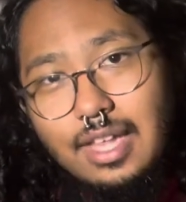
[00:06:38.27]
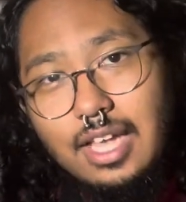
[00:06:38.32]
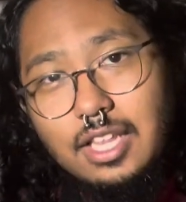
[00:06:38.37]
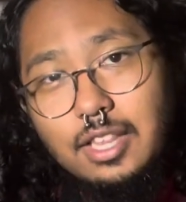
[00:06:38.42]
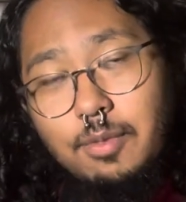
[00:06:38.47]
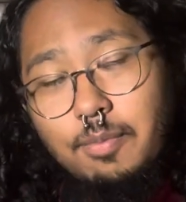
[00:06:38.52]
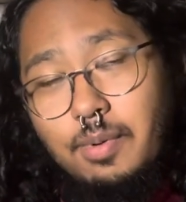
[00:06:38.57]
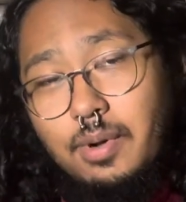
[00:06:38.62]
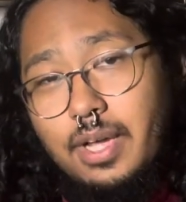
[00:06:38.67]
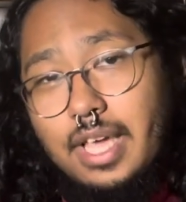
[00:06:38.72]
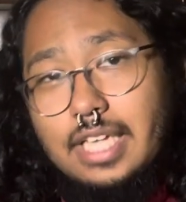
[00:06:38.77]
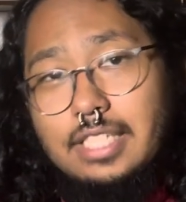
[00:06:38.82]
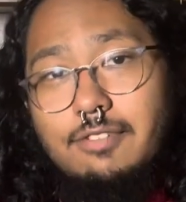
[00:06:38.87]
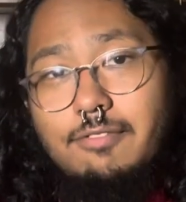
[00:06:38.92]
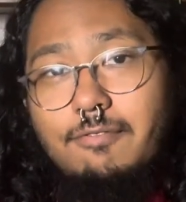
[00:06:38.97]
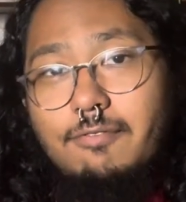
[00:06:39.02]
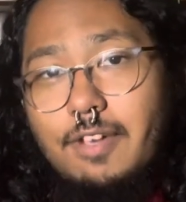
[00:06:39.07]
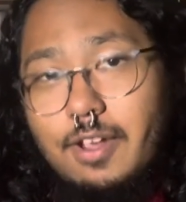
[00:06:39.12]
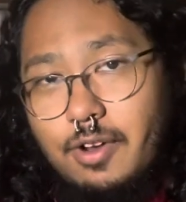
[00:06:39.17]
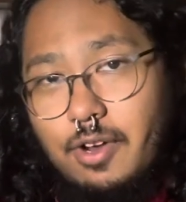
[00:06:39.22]
the book has
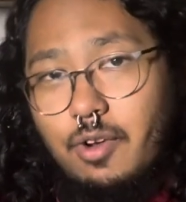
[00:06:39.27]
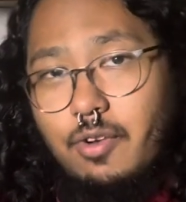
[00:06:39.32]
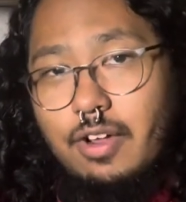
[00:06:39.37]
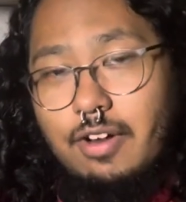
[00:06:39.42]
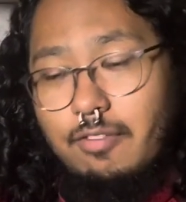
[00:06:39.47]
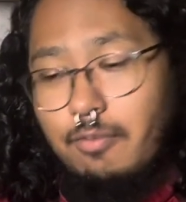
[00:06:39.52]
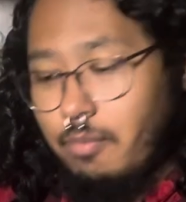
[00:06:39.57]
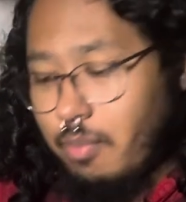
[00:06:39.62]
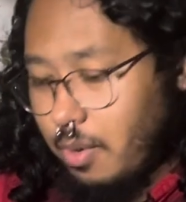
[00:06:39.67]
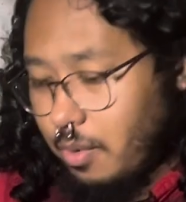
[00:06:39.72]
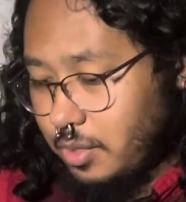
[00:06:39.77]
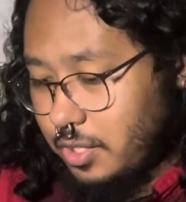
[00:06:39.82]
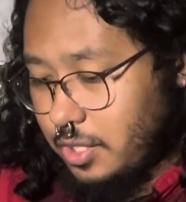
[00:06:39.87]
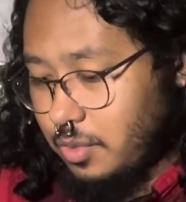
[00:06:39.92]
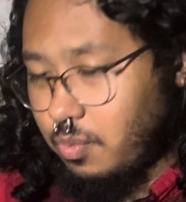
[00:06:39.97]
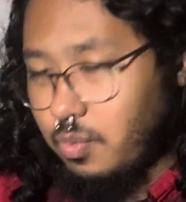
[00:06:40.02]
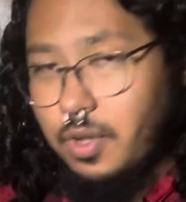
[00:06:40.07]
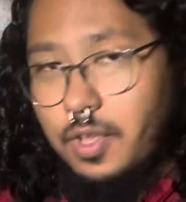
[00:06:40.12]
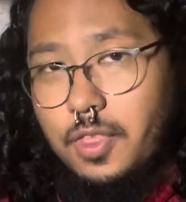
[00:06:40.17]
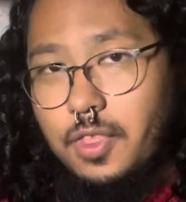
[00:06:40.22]
very creative
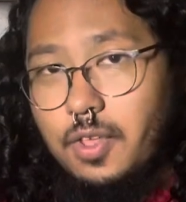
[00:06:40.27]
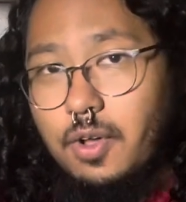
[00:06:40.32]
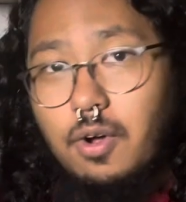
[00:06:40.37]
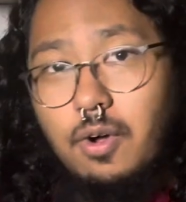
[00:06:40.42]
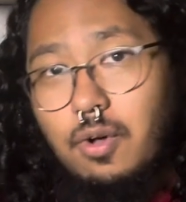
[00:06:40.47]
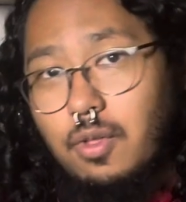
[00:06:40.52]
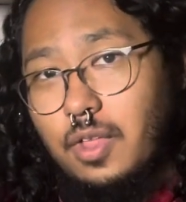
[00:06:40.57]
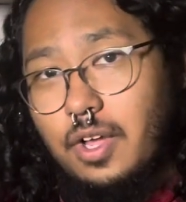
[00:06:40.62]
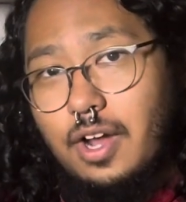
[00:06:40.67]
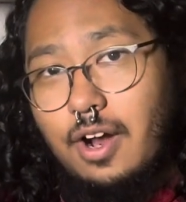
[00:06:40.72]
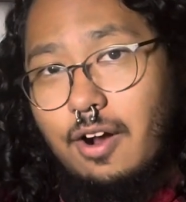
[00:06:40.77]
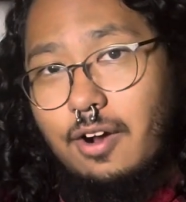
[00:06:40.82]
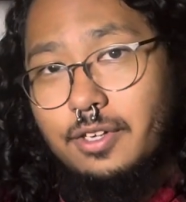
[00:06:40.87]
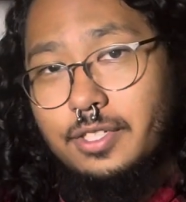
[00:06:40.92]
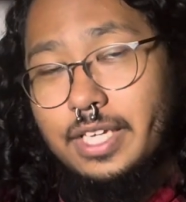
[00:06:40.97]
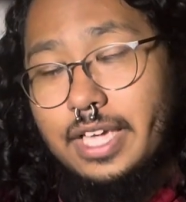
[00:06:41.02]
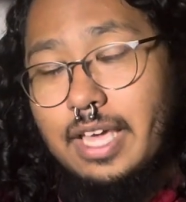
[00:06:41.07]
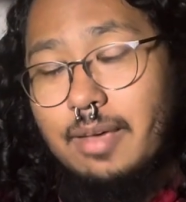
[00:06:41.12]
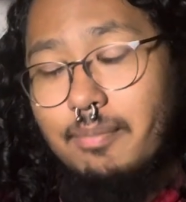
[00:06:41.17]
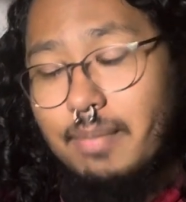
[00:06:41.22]
approaches with all the cards,
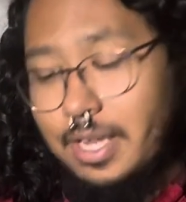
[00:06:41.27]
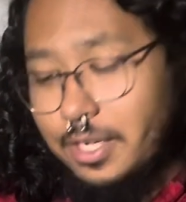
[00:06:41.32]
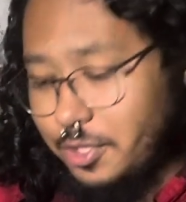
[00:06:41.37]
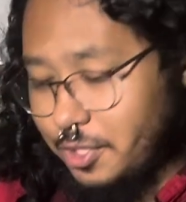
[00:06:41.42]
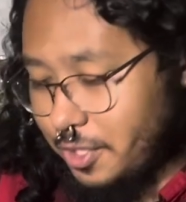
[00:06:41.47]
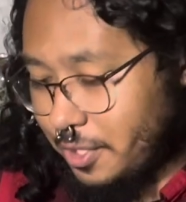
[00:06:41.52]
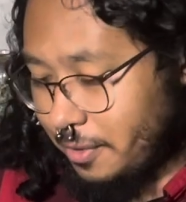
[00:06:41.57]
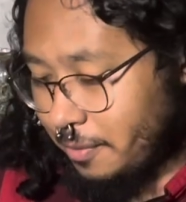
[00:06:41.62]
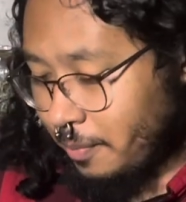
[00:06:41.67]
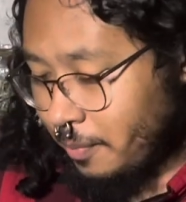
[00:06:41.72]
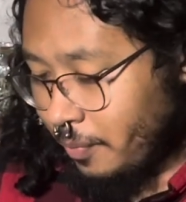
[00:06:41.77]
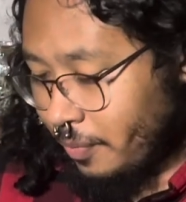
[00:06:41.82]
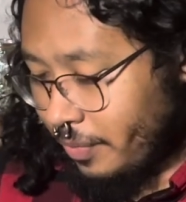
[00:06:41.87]
like I mentioned.